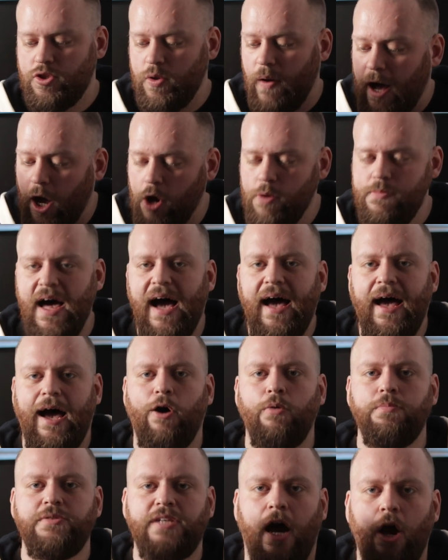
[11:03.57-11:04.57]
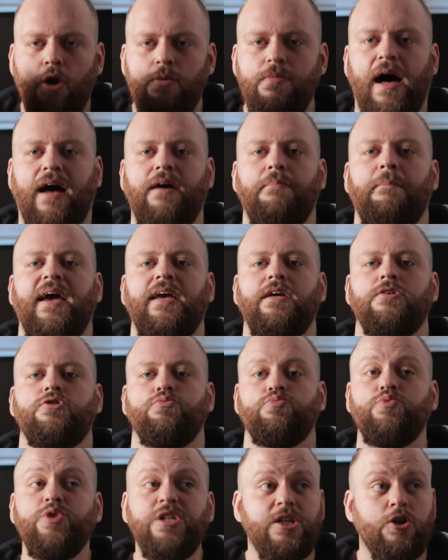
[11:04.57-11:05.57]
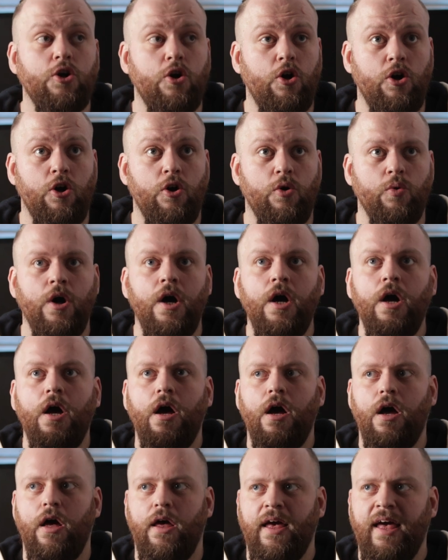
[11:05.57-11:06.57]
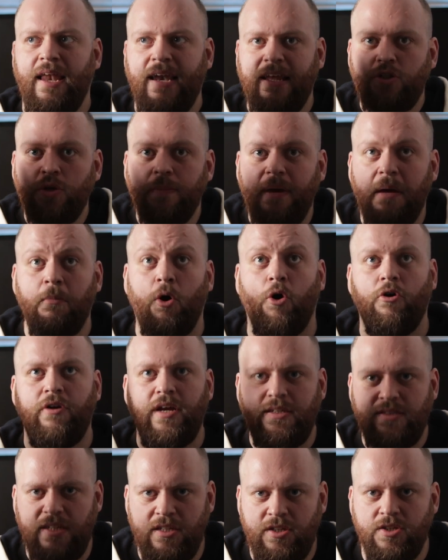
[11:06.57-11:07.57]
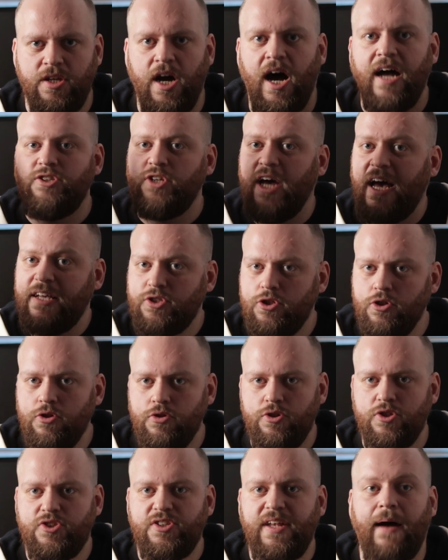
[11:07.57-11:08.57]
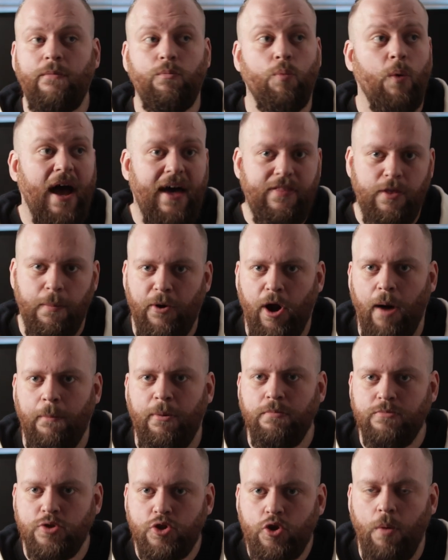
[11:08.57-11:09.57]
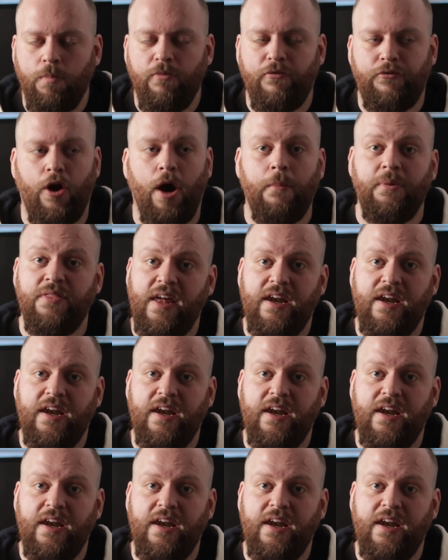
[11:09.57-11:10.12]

So I hope that helped. I hope that makes recall a little bit more easy to digest and understand where the problems come from.